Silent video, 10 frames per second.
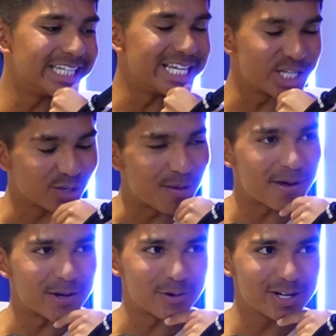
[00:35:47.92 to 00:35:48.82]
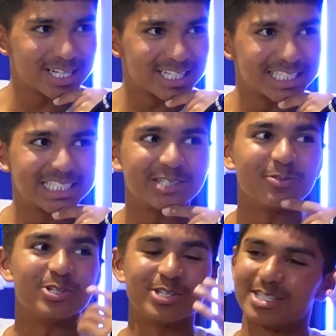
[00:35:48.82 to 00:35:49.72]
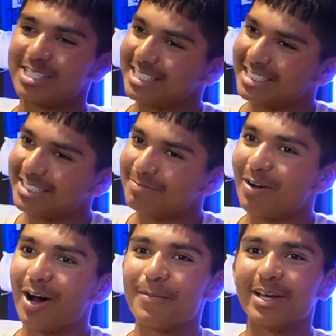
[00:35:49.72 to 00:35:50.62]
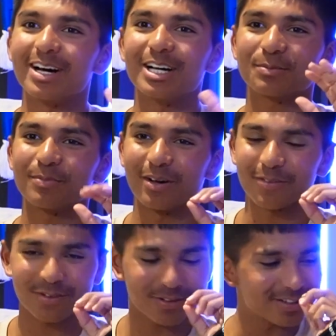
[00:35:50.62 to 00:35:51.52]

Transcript: is going to be Pedri, which might be harsh, but